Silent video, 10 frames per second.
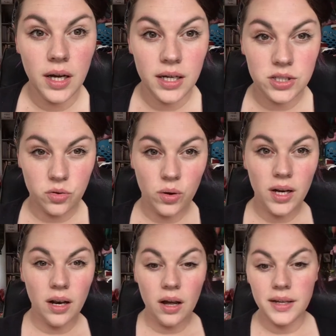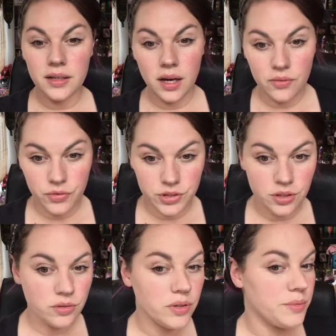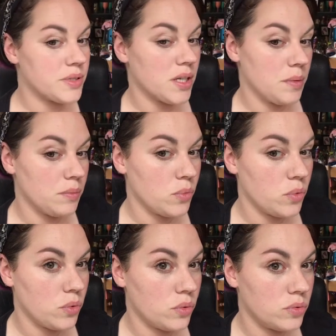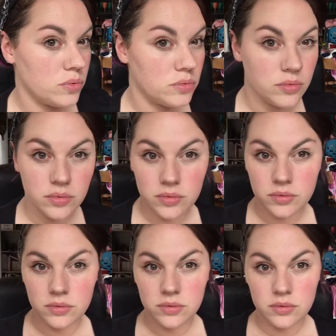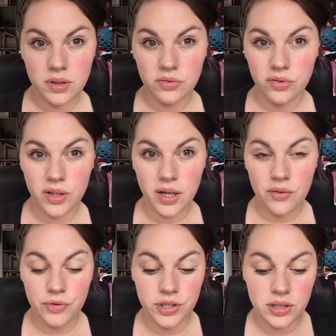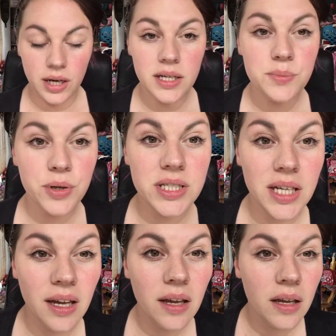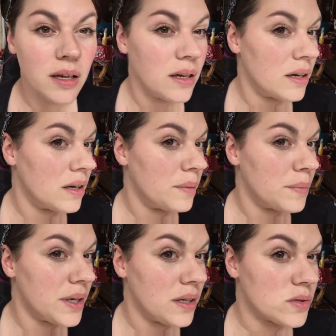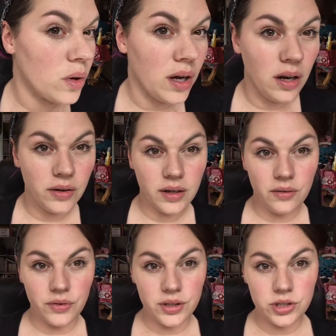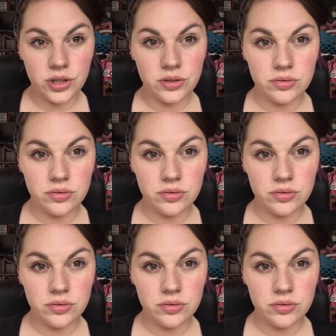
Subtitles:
It's quite light coverage. I thought it was going to be more like fuller coverage than that. It's pretty, but it is quite a light coverage.